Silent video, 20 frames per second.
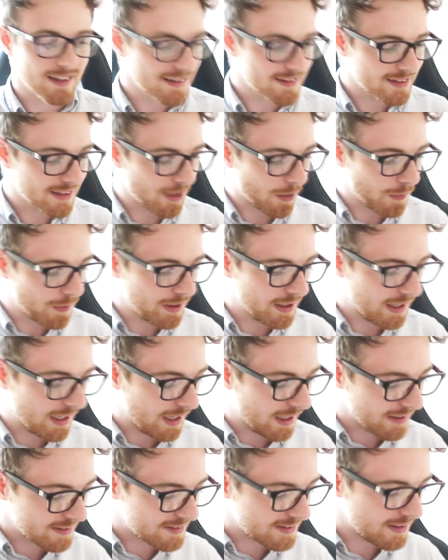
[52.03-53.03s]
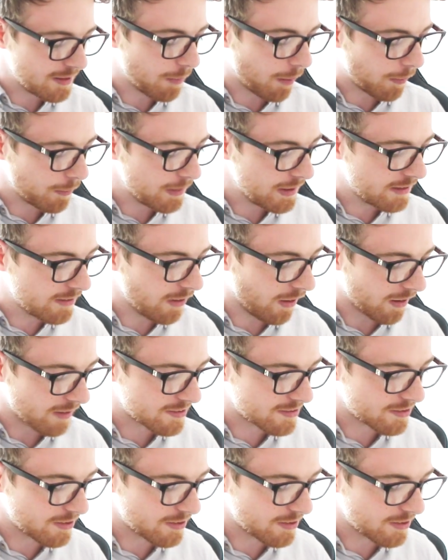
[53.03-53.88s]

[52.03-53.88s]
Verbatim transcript: Let's go and uh, see what we got.